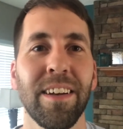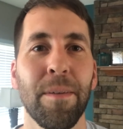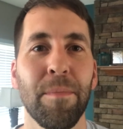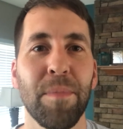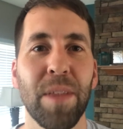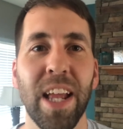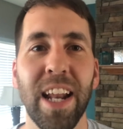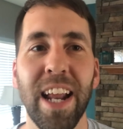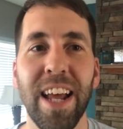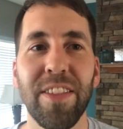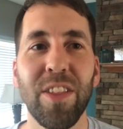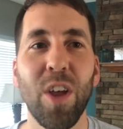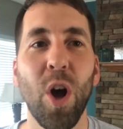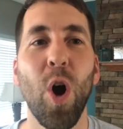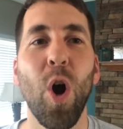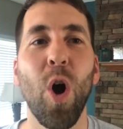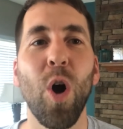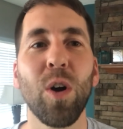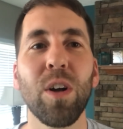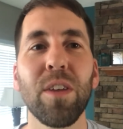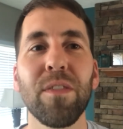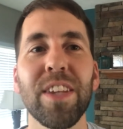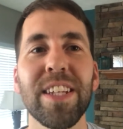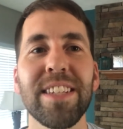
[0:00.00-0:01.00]
And at the
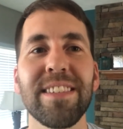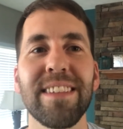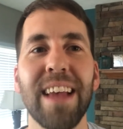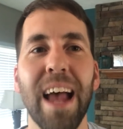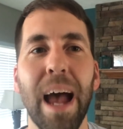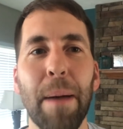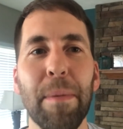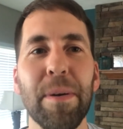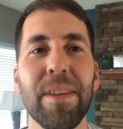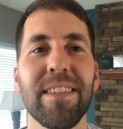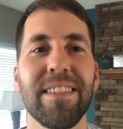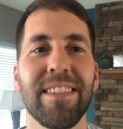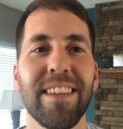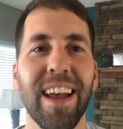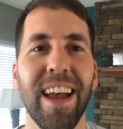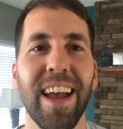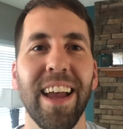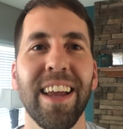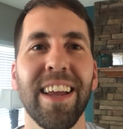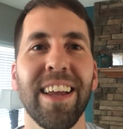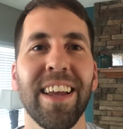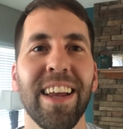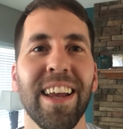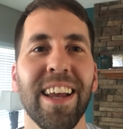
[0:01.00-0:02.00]
heart of the Sabbath
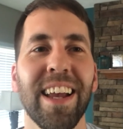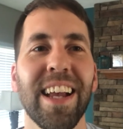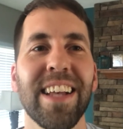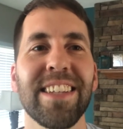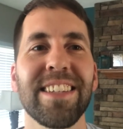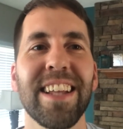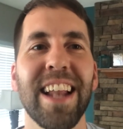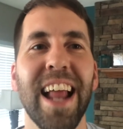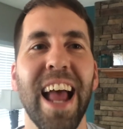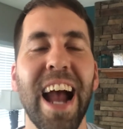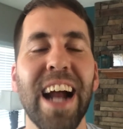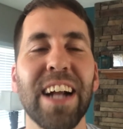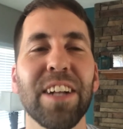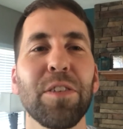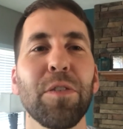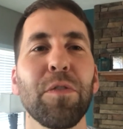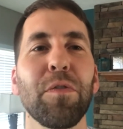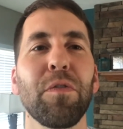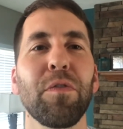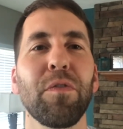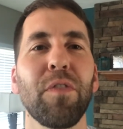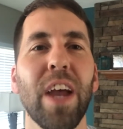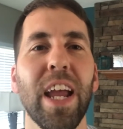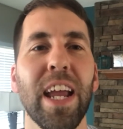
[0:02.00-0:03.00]
day is an act of
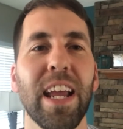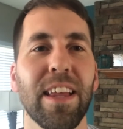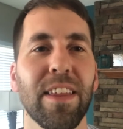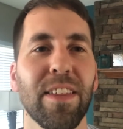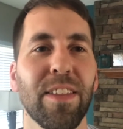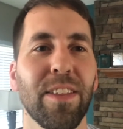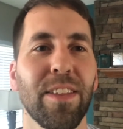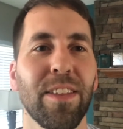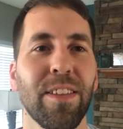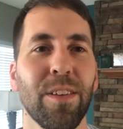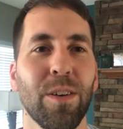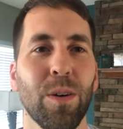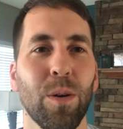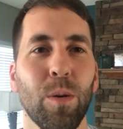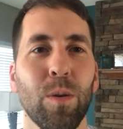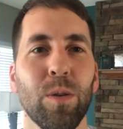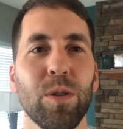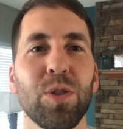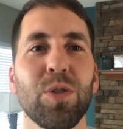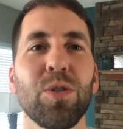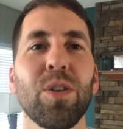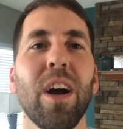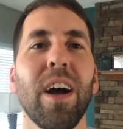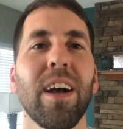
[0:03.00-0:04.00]
faith or
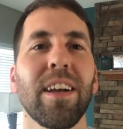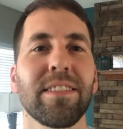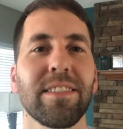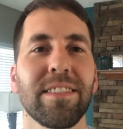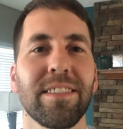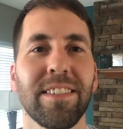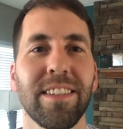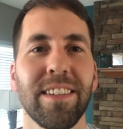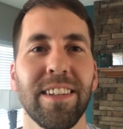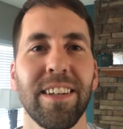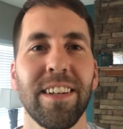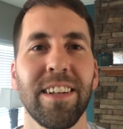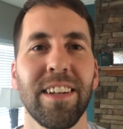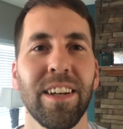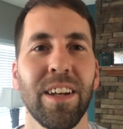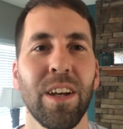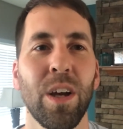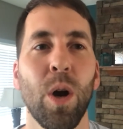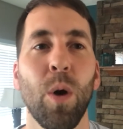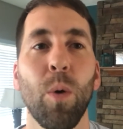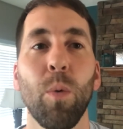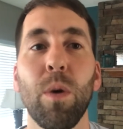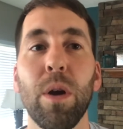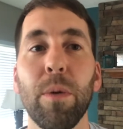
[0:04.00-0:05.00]
trust.
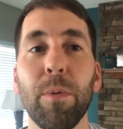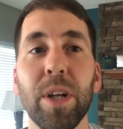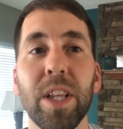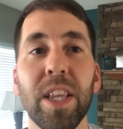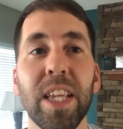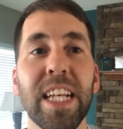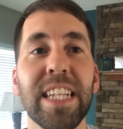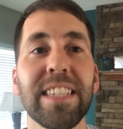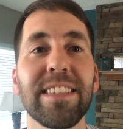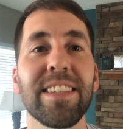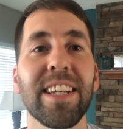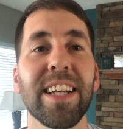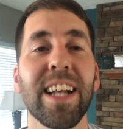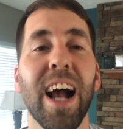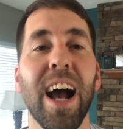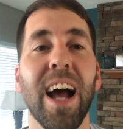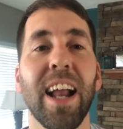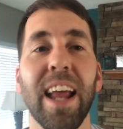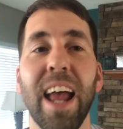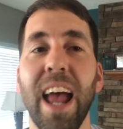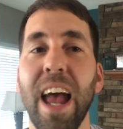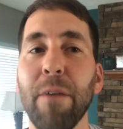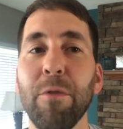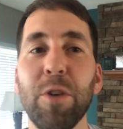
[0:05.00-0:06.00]
We release to
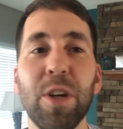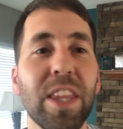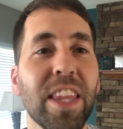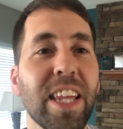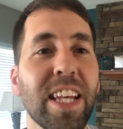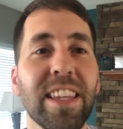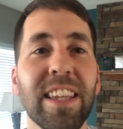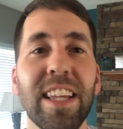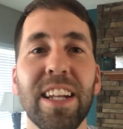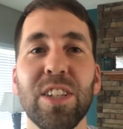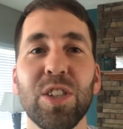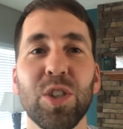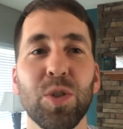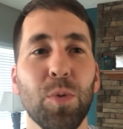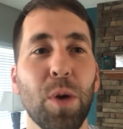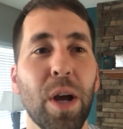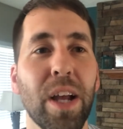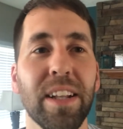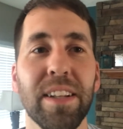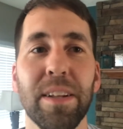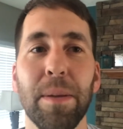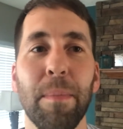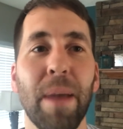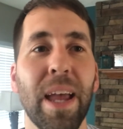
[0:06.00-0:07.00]
God everything that has
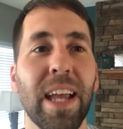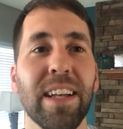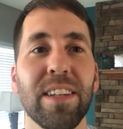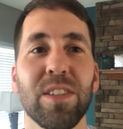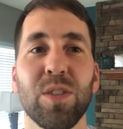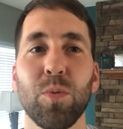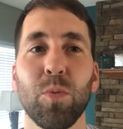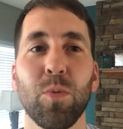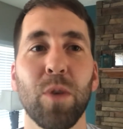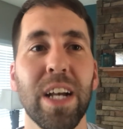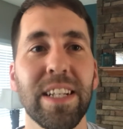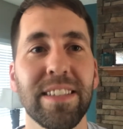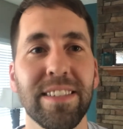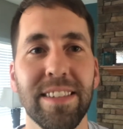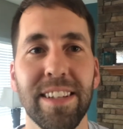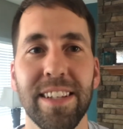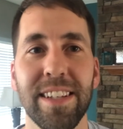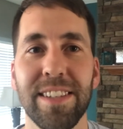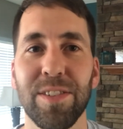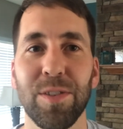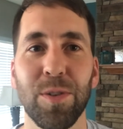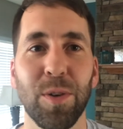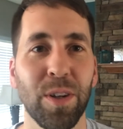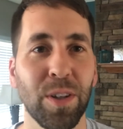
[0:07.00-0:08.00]
threatened to make us
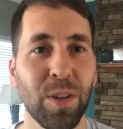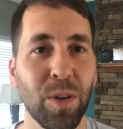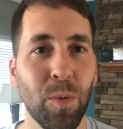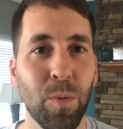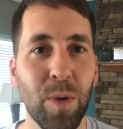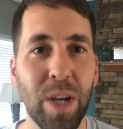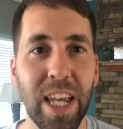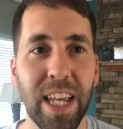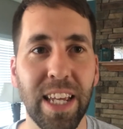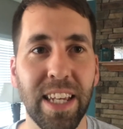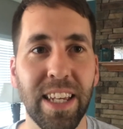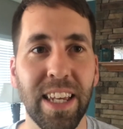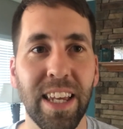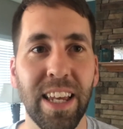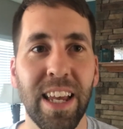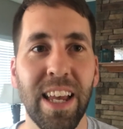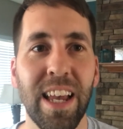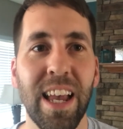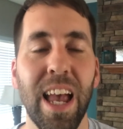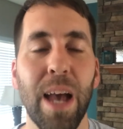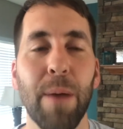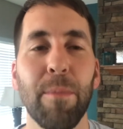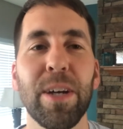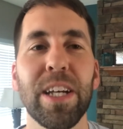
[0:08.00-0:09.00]
restless during the week,
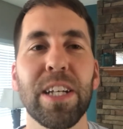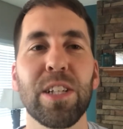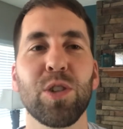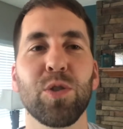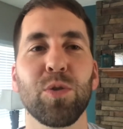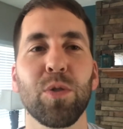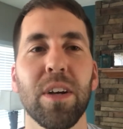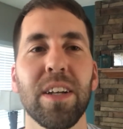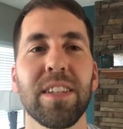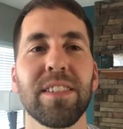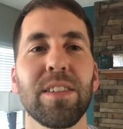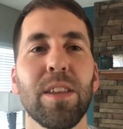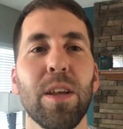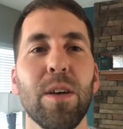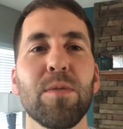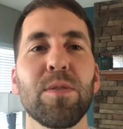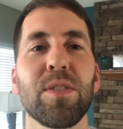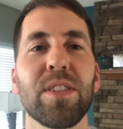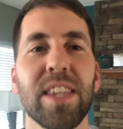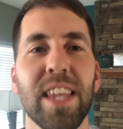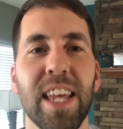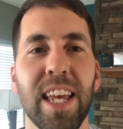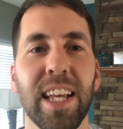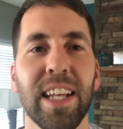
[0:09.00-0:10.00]
and we entrust those
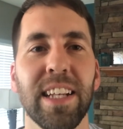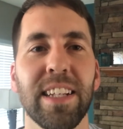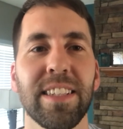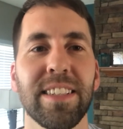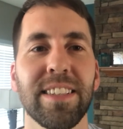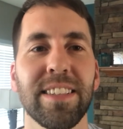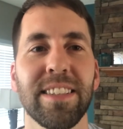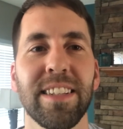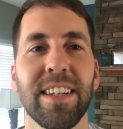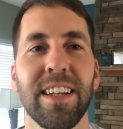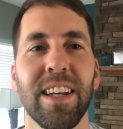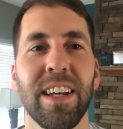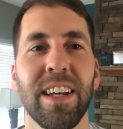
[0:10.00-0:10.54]
things